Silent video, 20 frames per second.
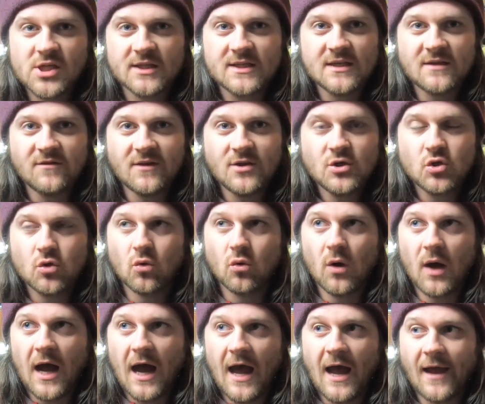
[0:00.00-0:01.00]
a TV show
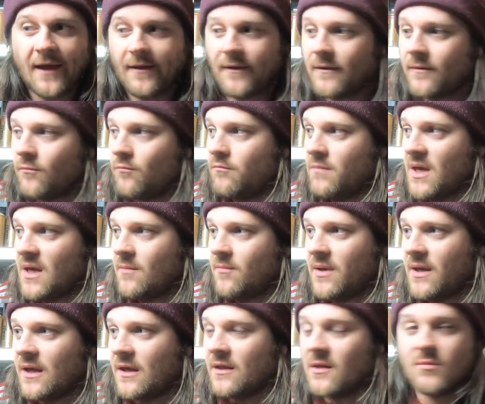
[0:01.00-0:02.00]
and
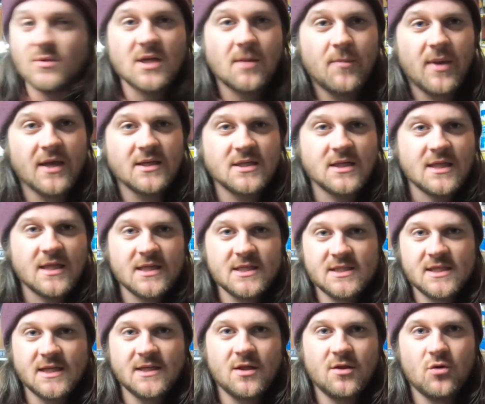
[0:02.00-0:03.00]
maybe there was a person in this
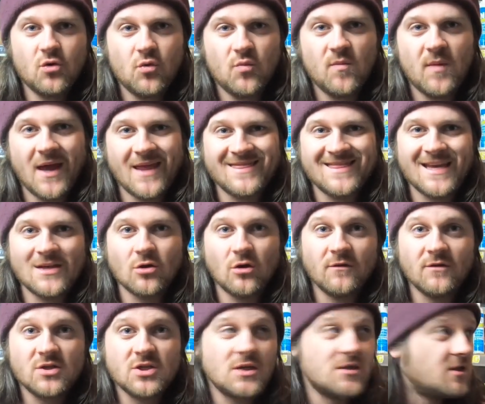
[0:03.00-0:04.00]
side of the room and then all of
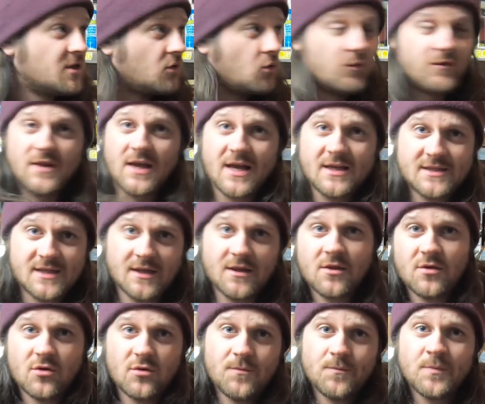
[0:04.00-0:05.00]
a sudden they're over that side of
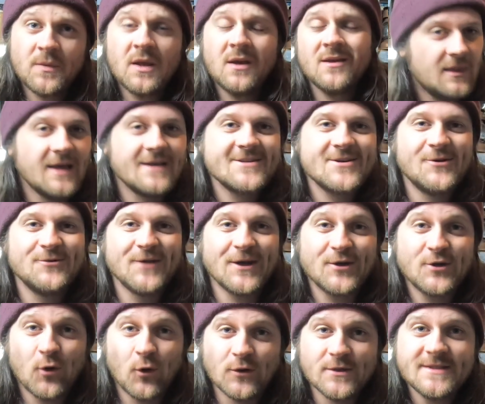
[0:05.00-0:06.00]
the room? That's called a
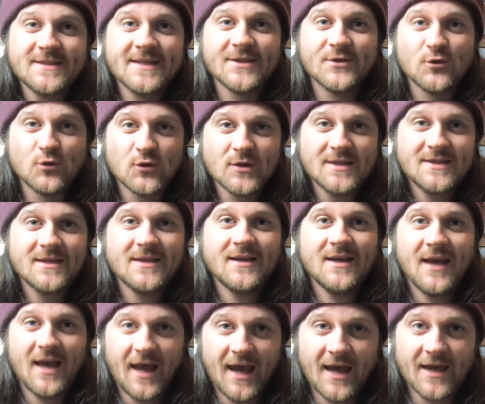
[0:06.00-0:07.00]
continuity
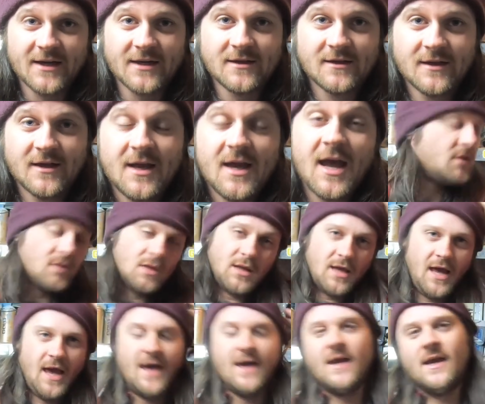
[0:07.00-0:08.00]
error.
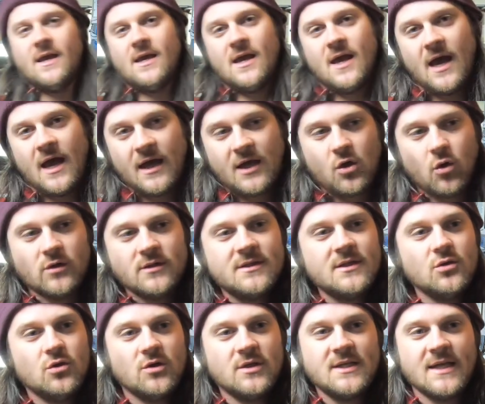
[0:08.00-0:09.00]
A
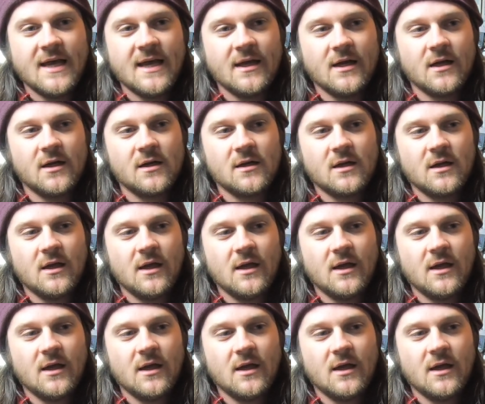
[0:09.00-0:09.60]
continuity error.